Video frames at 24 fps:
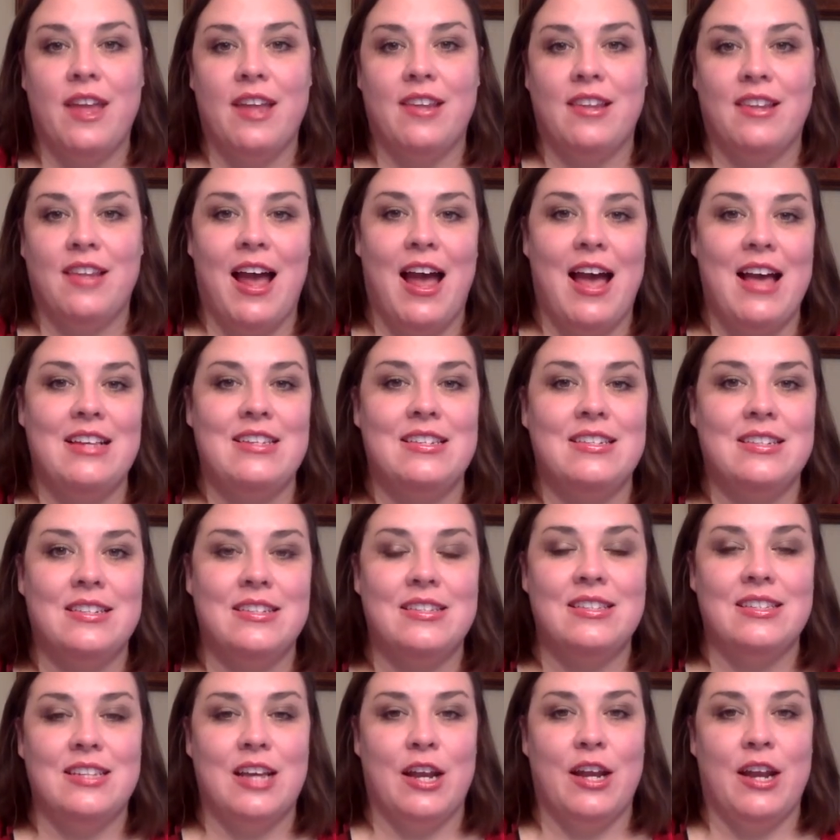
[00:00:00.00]
and last
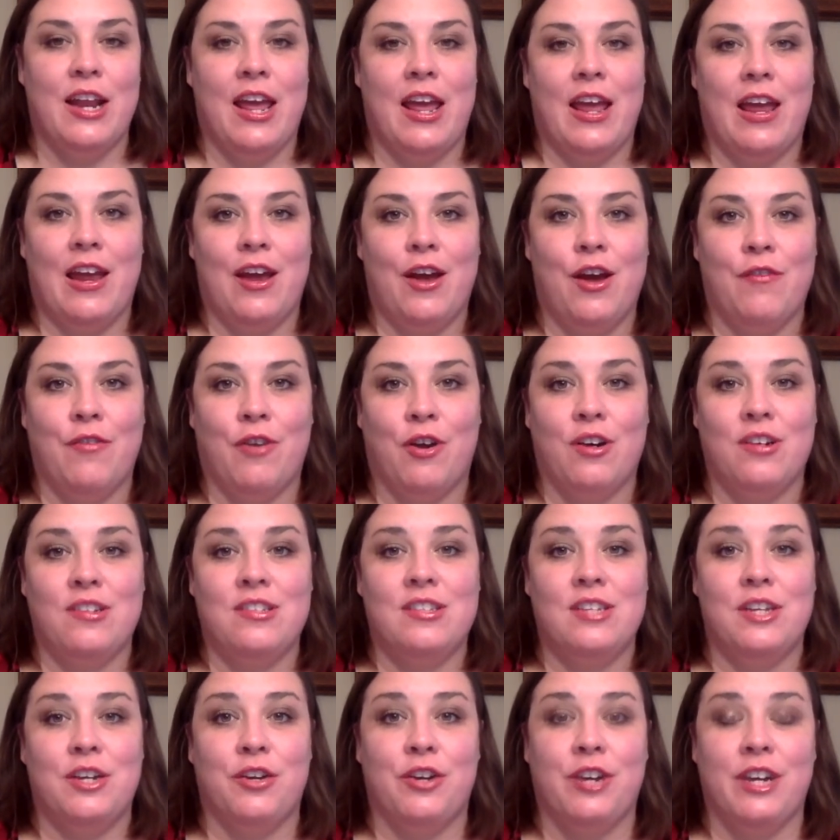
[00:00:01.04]
Sunday of our
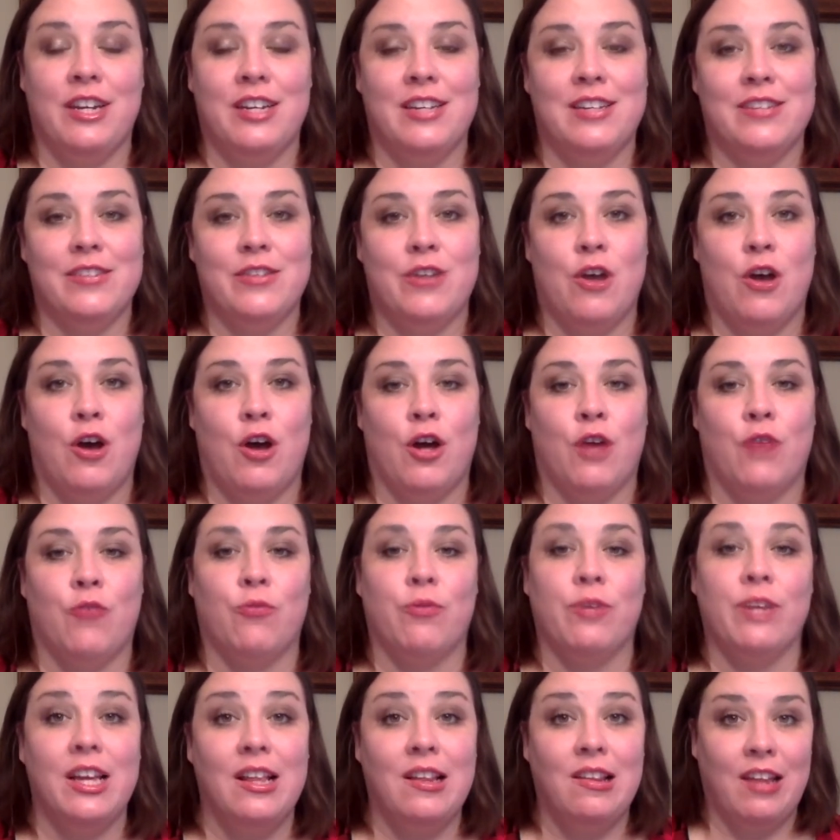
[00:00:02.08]
series on
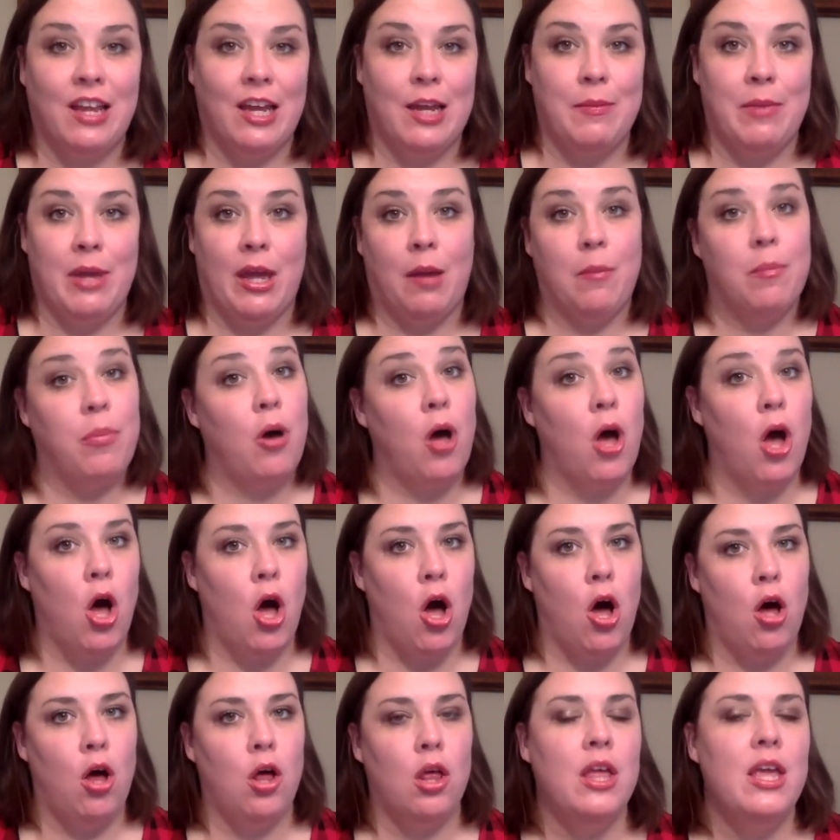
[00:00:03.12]
reclaiming
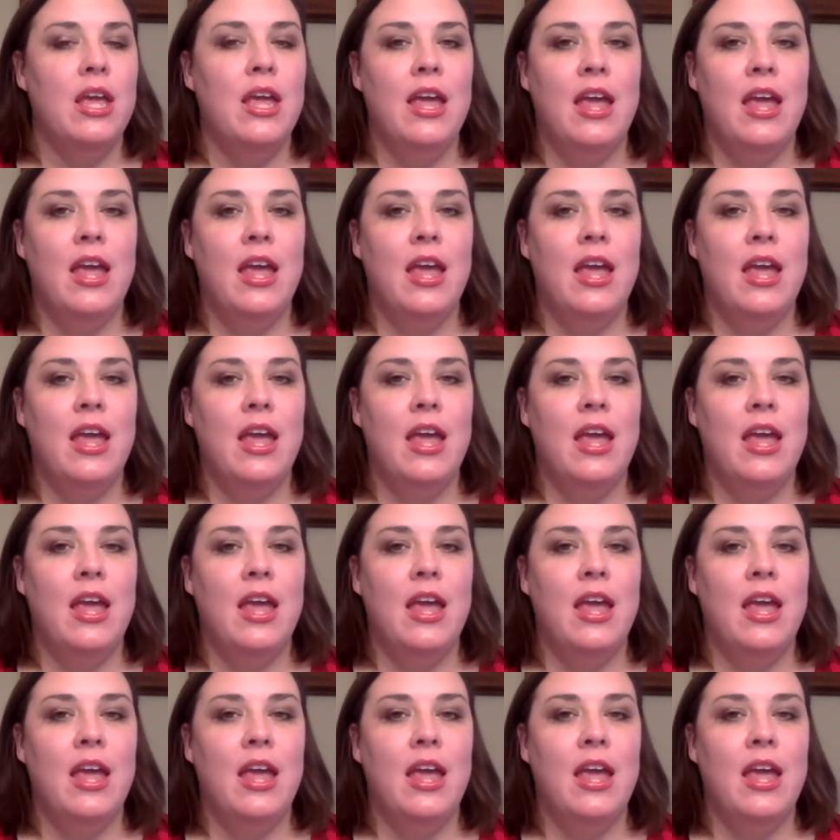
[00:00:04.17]
Paul.